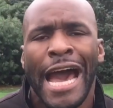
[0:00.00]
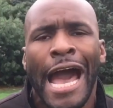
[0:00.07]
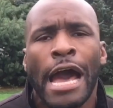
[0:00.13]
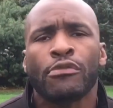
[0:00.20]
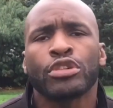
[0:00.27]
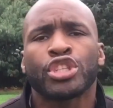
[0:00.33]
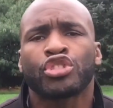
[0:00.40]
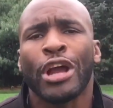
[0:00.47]

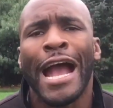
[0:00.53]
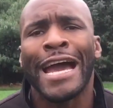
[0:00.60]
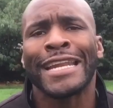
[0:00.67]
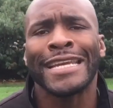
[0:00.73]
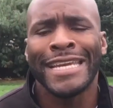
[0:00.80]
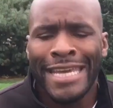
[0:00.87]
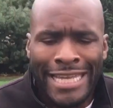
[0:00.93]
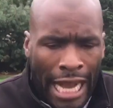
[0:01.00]
I was trying
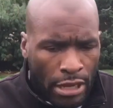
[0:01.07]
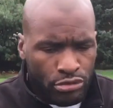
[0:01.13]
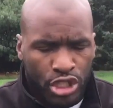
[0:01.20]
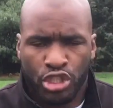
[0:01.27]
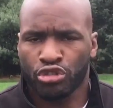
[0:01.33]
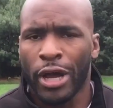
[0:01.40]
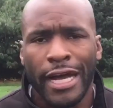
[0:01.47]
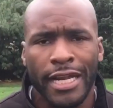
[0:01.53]
to eat. I was
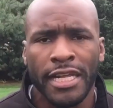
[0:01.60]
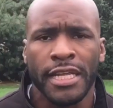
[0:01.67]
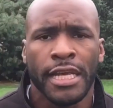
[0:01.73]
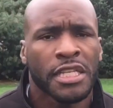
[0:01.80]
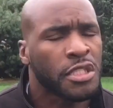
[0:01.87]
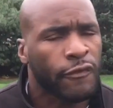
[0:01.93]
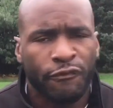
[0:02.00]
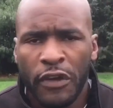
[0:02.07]
struggling
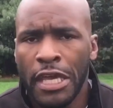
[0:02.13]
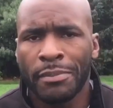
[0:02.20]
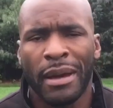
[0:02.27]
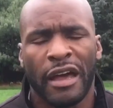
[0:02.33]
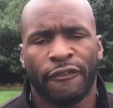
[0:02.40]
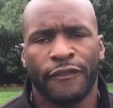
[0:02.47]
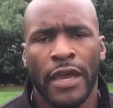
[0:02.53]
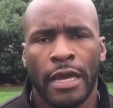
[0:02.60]
to feed
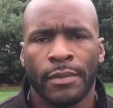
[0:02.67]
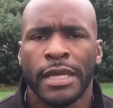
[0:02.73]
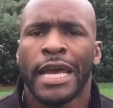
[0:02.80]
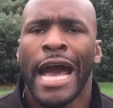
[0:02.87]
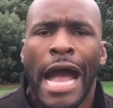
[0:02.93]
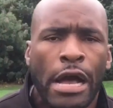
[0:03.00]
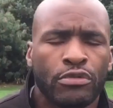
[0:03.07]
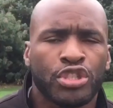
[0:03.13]
my family.
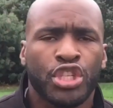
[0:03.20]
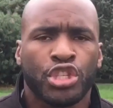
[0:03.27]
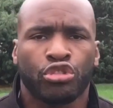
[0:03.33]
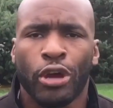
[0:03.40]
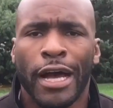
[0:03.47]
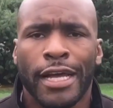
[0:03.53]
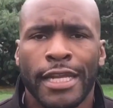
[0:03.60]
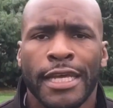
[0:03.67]
I was
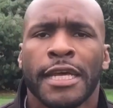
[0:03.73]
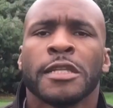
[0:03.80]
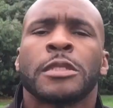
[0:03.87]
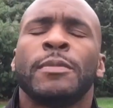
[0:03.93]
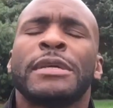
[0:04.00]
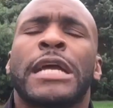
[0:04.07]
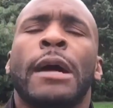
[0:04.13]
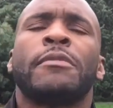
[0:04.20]
struggling
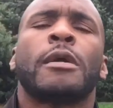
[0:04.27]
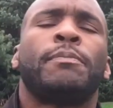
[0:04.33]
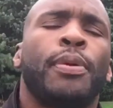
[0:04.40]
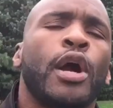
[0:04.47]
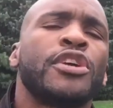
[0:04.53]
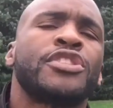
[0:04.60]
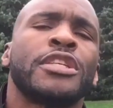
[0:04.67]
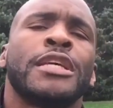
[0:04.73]
to become the
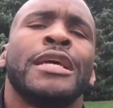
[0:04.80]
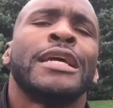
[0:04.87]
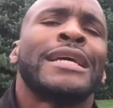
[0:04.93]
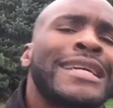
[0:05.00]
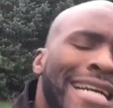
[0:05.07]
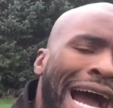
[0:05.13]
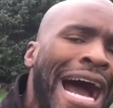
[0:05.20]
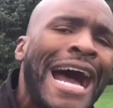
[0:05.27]
person
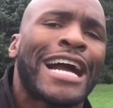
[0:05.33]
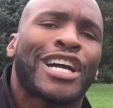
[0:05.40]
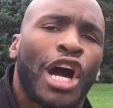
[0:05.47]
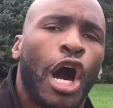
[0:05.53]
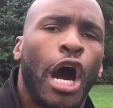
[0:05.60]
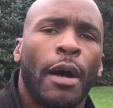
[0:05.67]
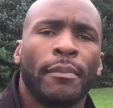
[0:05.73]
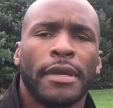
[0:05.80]
God
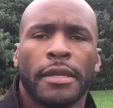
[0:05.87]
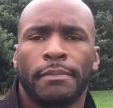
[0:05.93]
called me